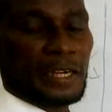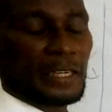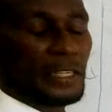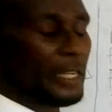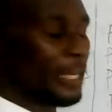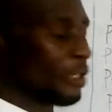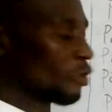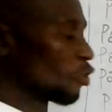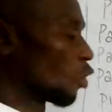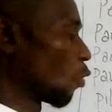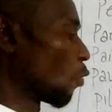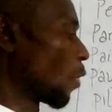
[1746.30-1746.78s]
K.
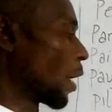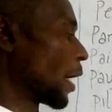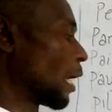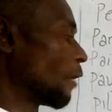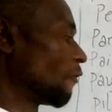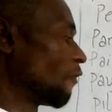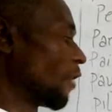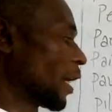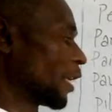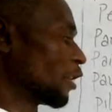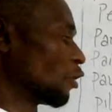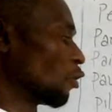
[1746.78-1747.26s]
So
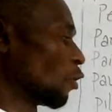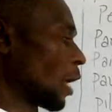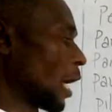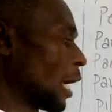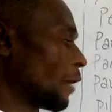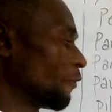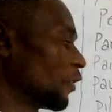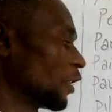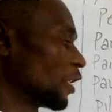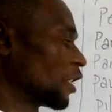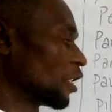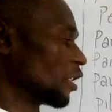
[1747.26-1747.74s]
whenever you
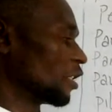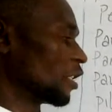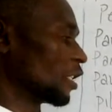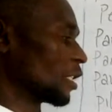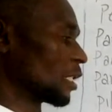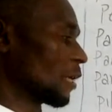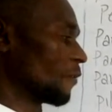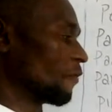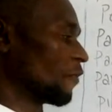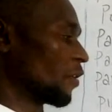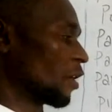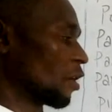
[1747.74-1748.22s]
have it in this
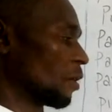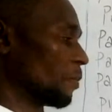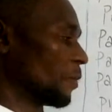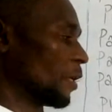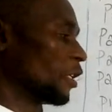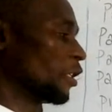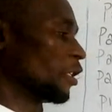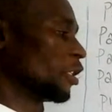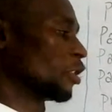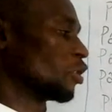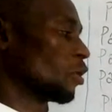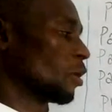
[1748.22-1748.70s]
environment,
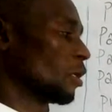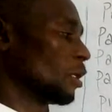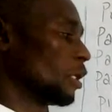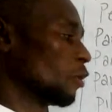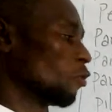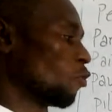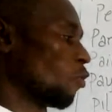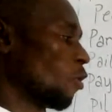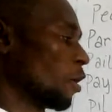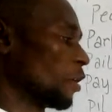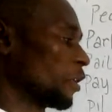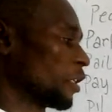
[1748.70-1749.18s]
there's only
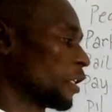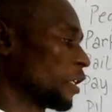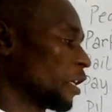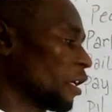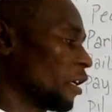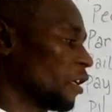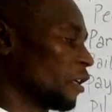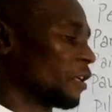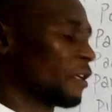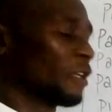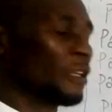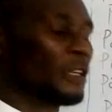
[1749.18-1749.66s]
one
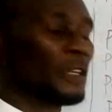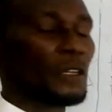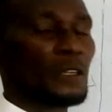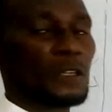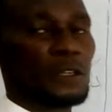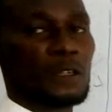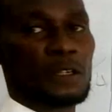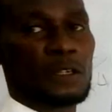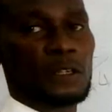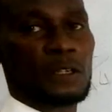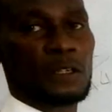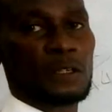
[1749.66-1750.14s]
K
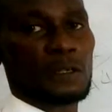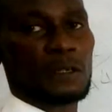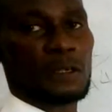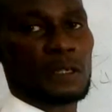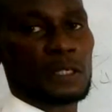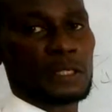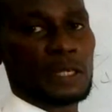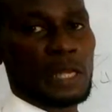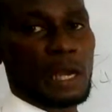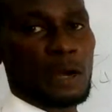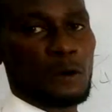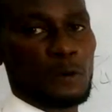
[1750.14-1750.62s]

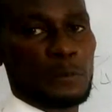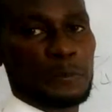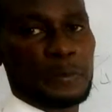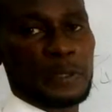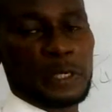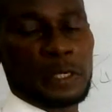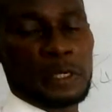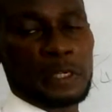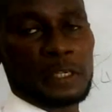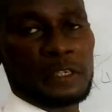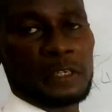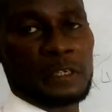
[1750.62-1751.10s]
that will
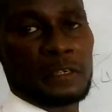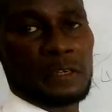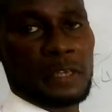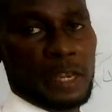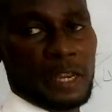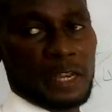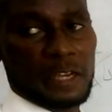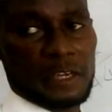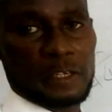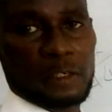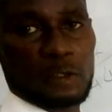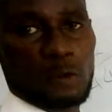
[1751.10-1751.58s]
be
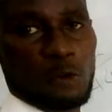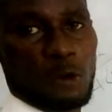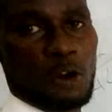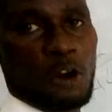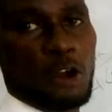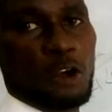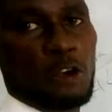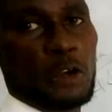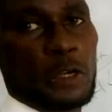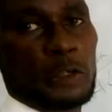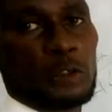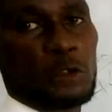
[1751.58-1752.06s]
there. You are
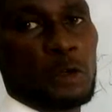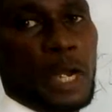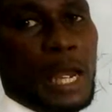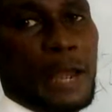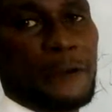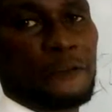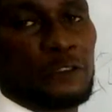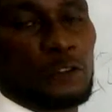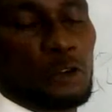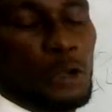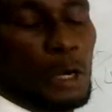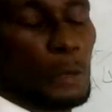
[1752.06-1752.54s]
not going to
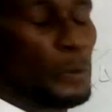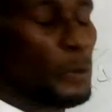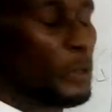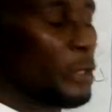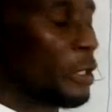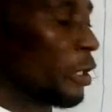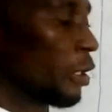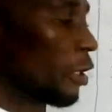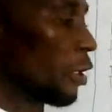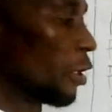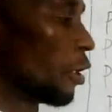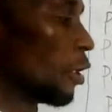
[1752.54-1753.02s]
have double
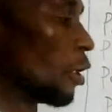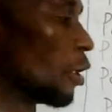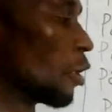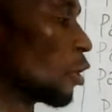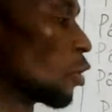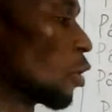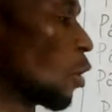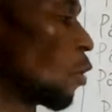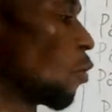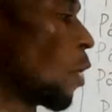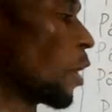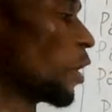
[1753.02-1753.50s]
K.
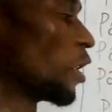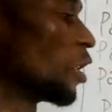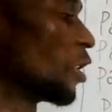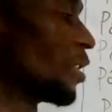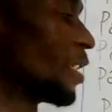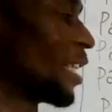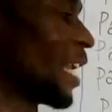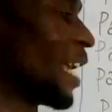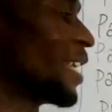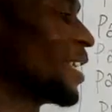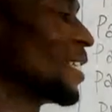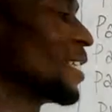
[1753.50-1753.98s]
So what is
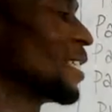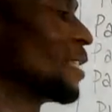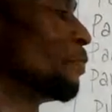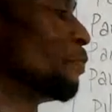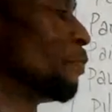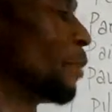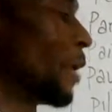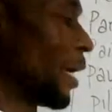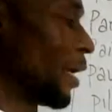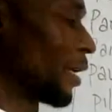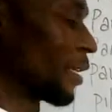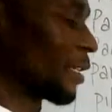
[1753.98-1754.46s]
there is
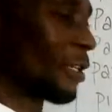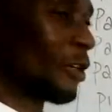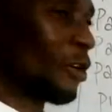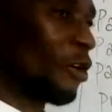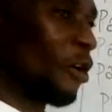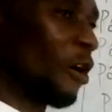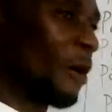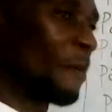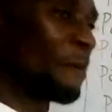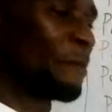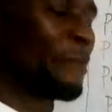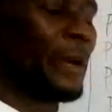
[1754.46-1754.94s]
beck.
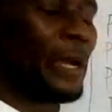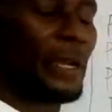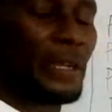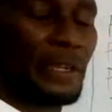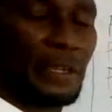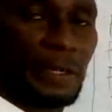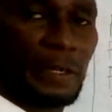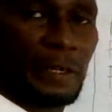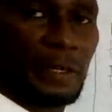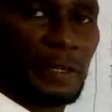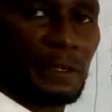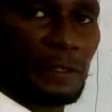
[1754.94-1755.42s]
Come back
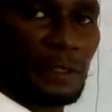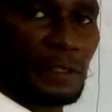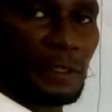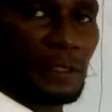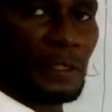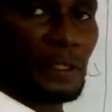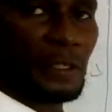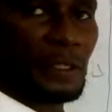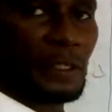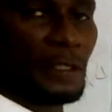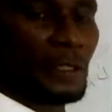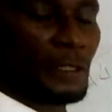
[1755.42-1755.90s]
here.
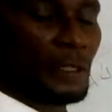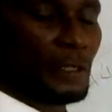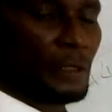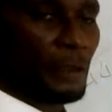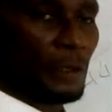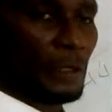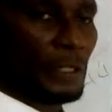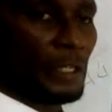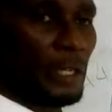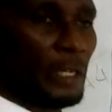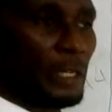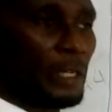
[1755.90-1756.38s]

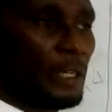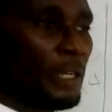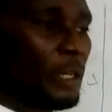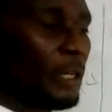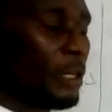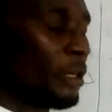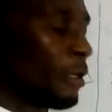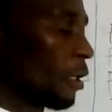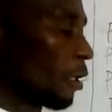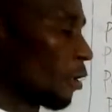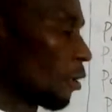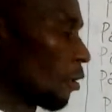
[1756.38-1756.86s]
Okay?
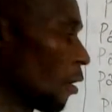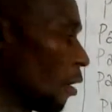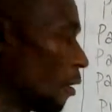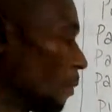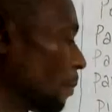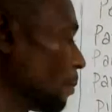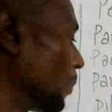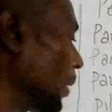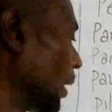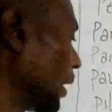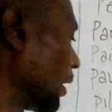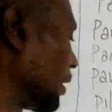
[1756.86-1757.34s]

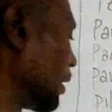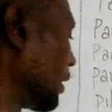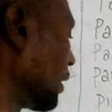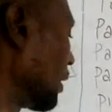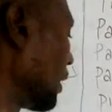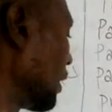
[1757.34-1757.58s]
Come back here.